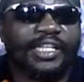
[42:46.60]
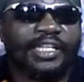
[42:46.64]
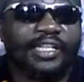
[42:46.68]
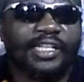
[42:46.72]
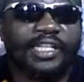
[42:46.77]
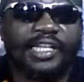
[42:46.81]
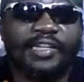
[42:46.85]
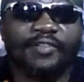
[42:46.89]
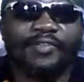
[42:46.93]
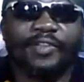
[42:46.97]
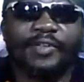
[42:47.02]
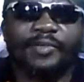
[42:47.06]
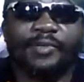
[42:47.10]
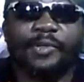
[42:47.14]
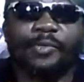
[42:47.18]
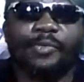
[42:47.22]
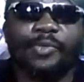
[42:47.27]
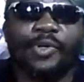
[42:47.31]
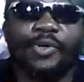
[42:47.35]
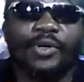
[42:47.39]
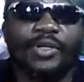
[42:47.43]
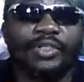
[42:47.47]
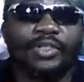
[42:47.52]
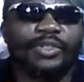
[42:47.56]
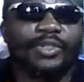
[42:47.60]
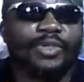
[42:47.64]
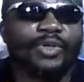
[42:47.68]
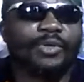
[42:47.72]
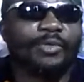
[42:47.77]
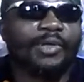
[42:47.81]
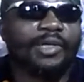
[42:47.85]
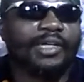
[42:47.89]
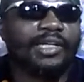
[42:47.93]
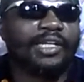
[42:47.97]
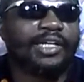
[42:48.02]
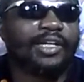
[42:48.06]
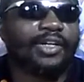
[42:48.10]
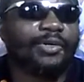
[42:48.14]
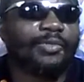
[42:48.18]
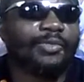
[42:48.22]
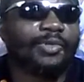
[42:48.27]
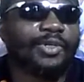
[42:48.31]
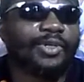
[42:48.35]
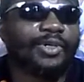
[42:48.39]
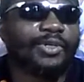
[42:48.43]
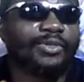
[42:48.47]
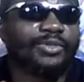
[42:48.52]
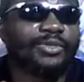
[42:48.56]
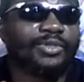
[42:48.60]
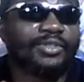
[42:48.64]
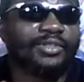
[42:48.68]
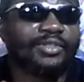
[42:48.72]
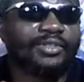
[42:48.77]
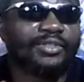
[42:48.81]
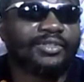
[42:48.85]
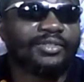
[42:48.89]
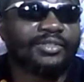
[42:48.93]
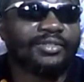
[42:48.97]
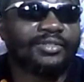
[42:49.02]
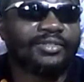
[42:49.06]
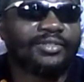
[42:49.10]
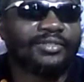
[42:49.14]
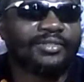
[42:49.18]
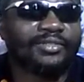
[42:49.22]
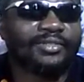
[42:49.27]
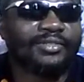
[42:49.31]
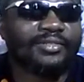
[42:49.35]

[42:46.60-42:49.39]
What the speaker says: The state gave them the power to come and knock up your house.